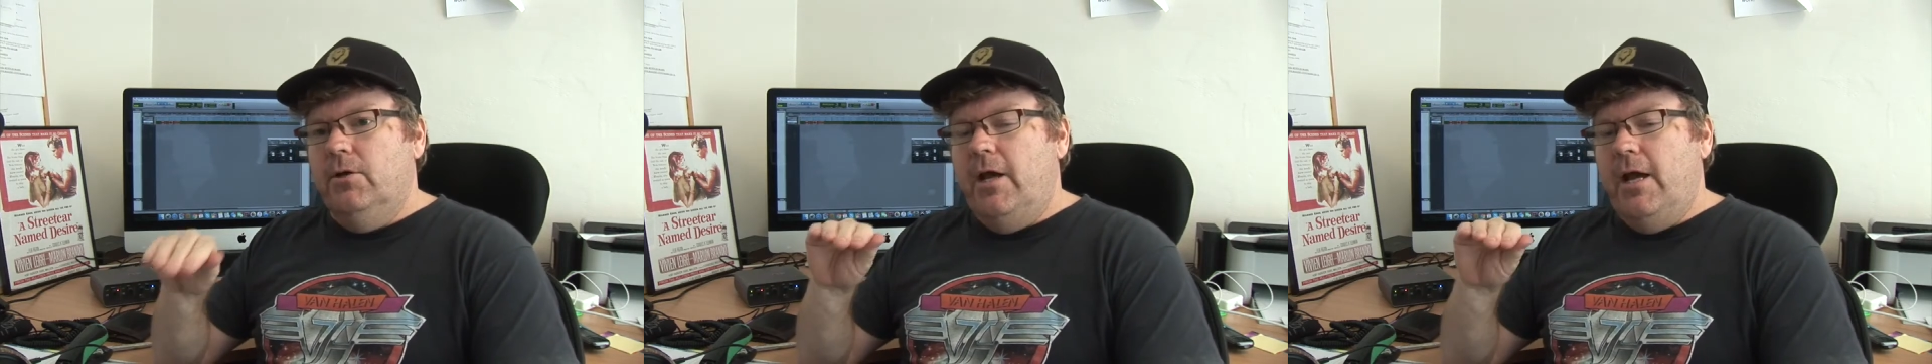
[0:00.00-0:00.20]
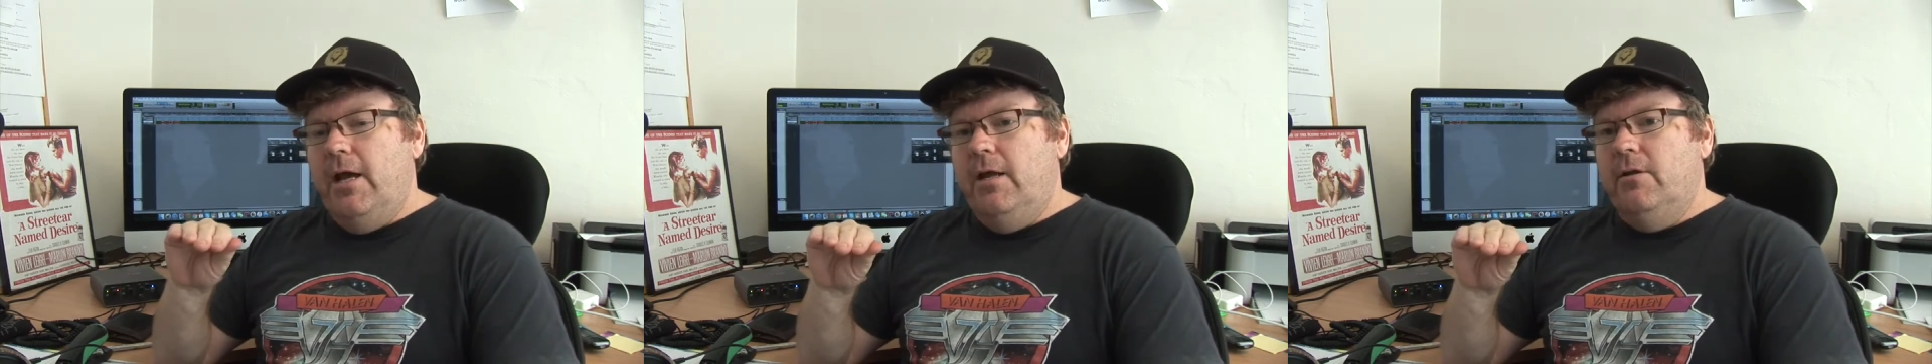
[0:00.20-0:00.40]

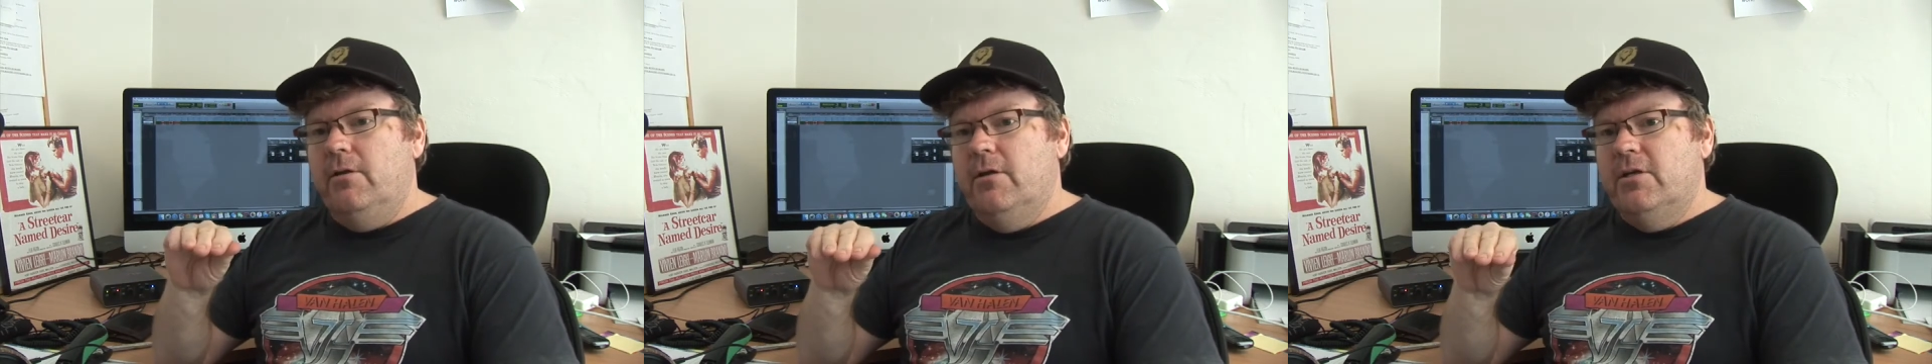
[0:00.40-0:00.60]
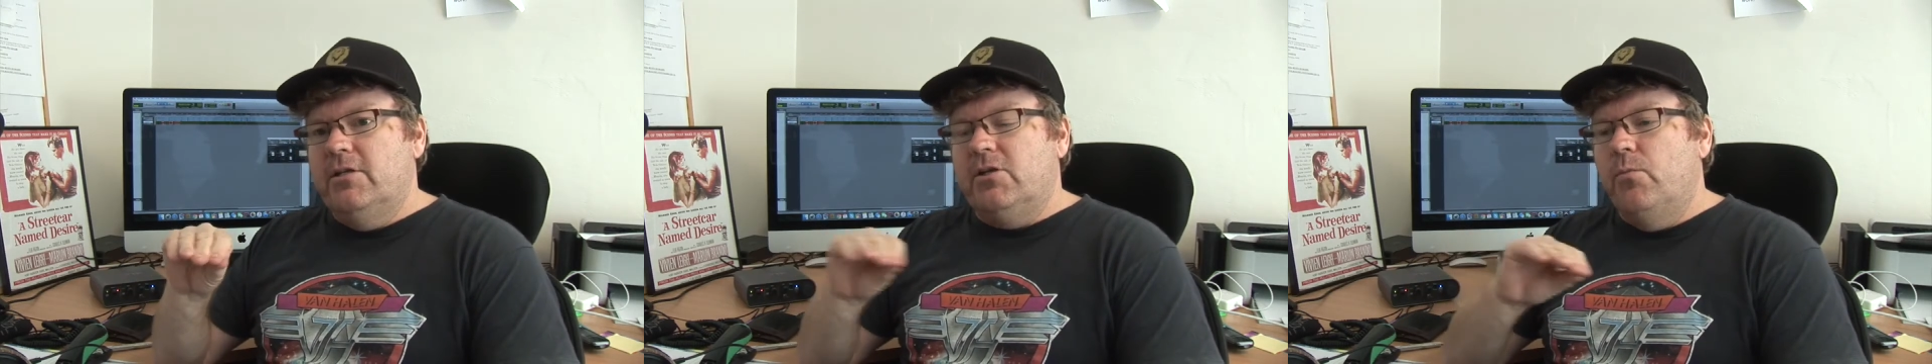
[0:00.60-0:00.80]

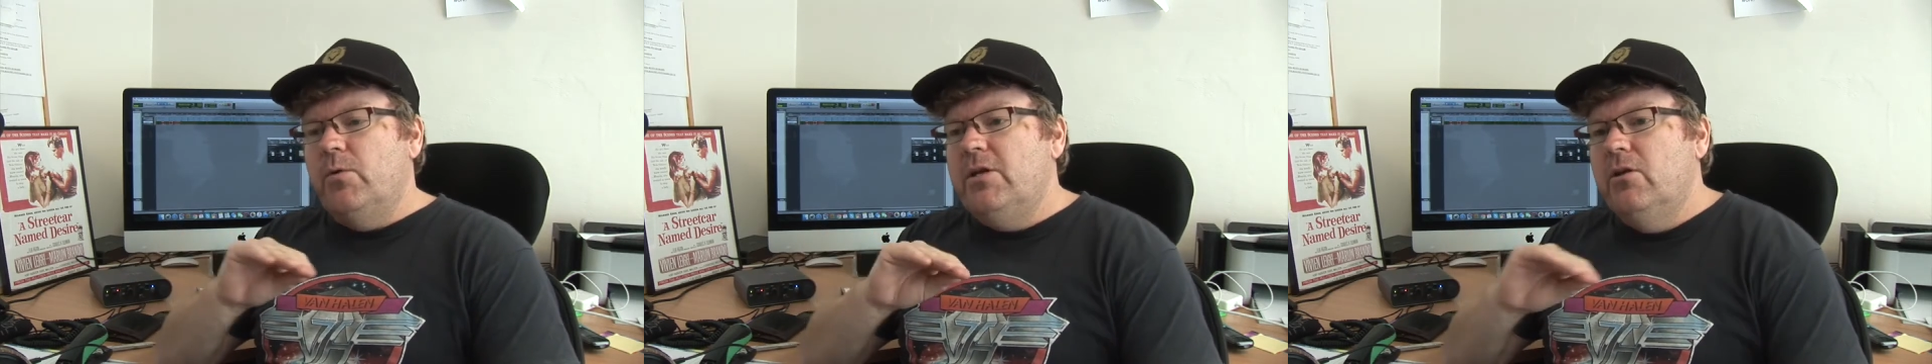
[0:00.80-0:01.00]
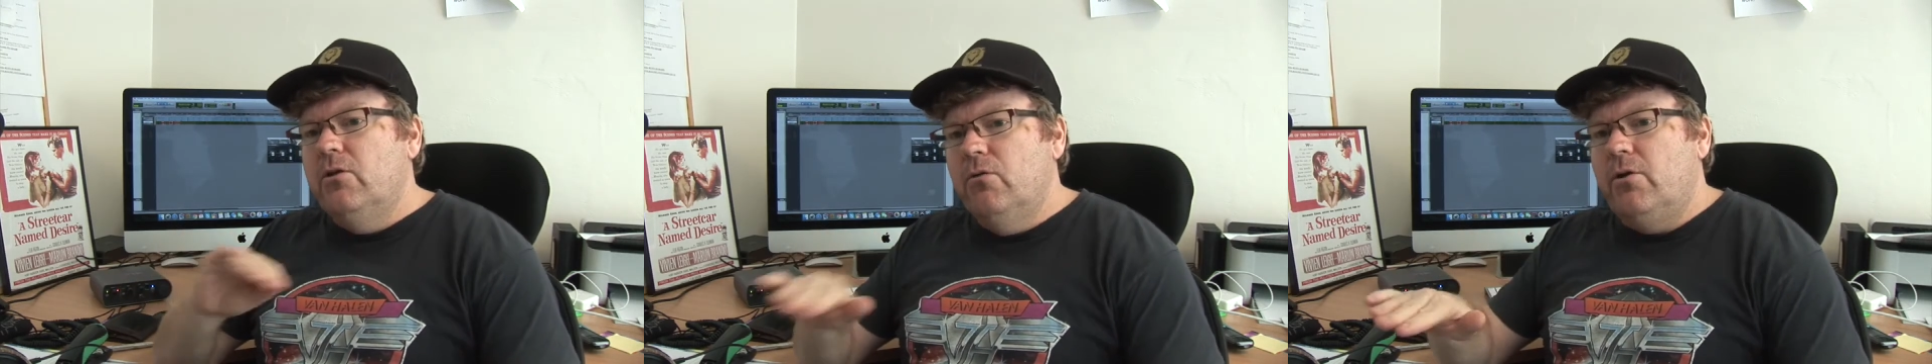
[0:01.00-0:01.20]
And so
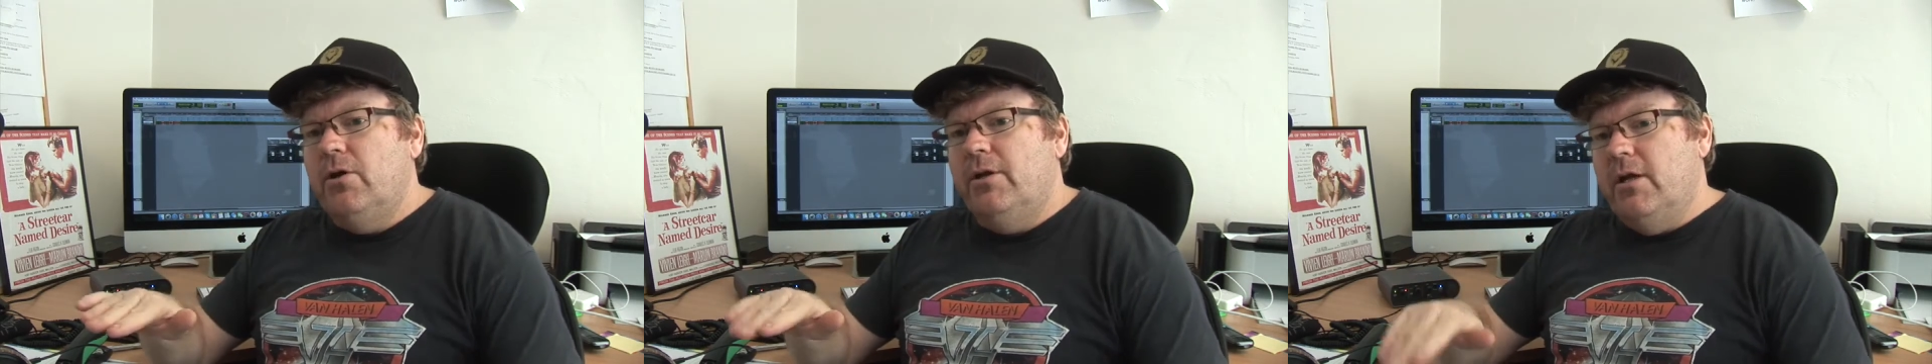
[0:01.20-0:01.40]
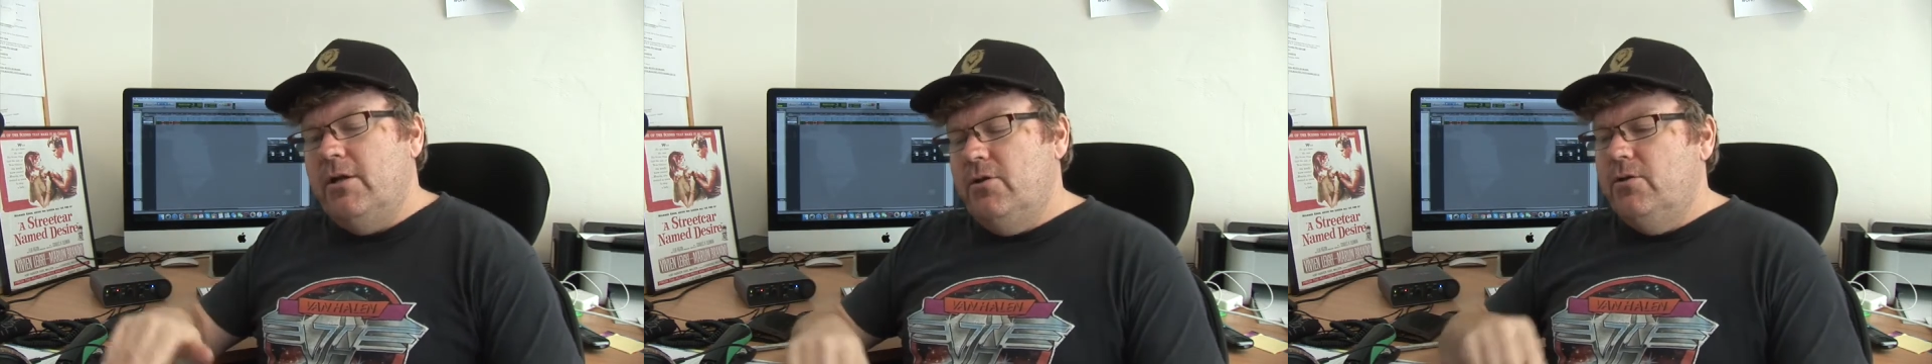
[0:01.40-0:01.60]
when you look
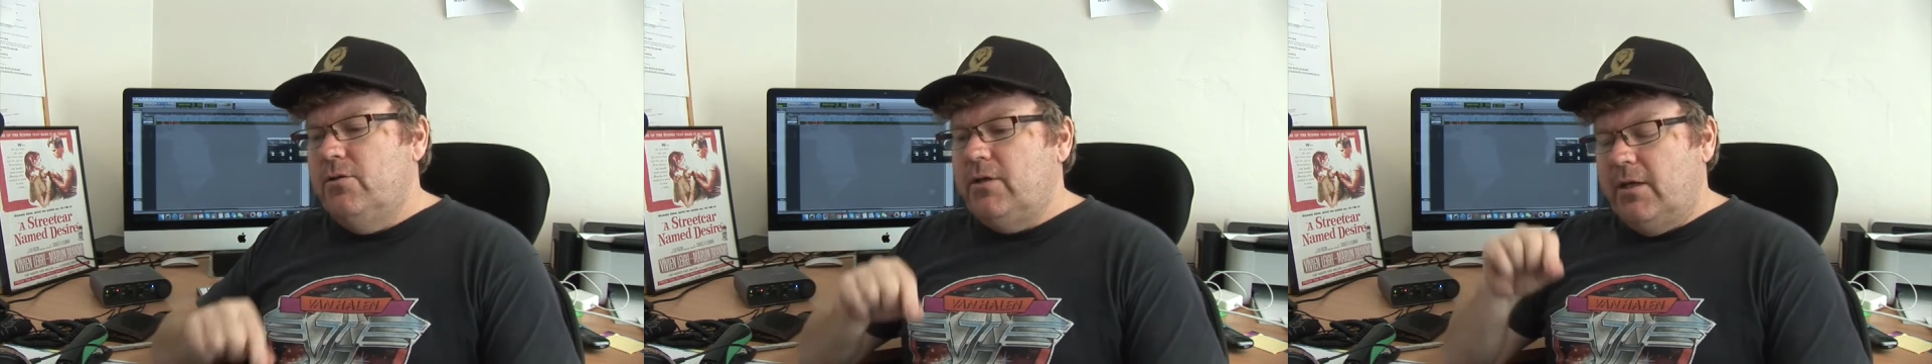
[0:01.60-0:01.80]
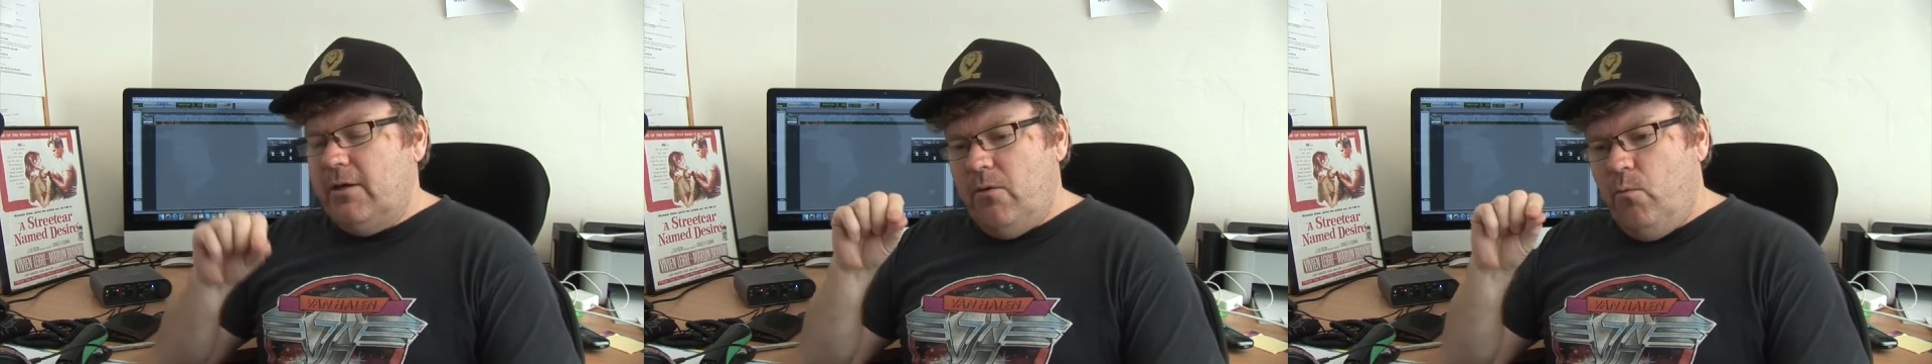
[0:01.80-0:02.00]
at it and you
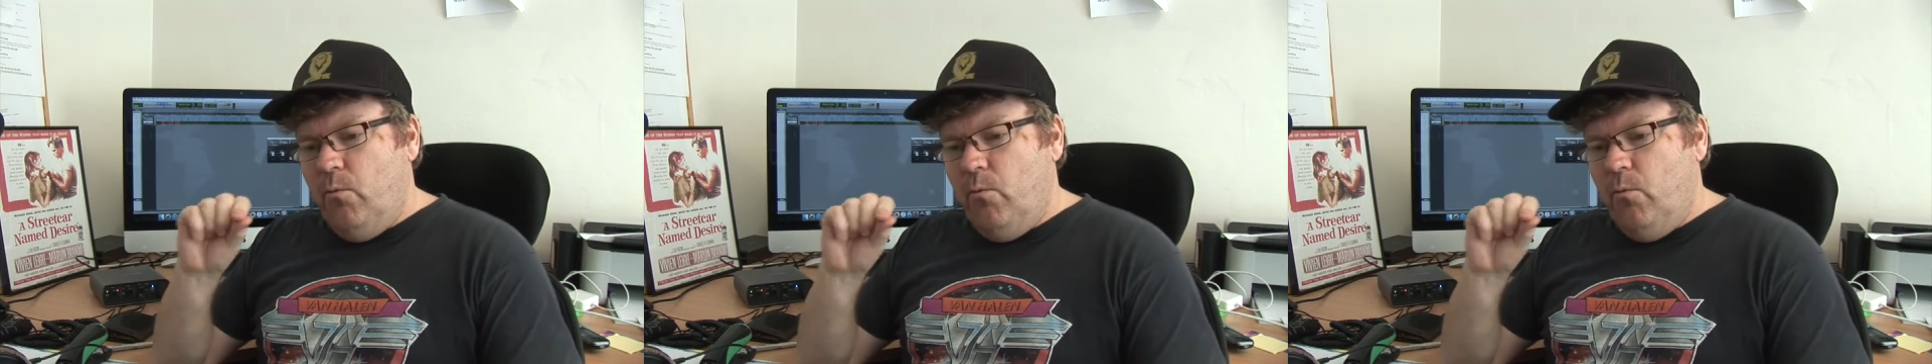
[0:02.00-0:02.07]
think,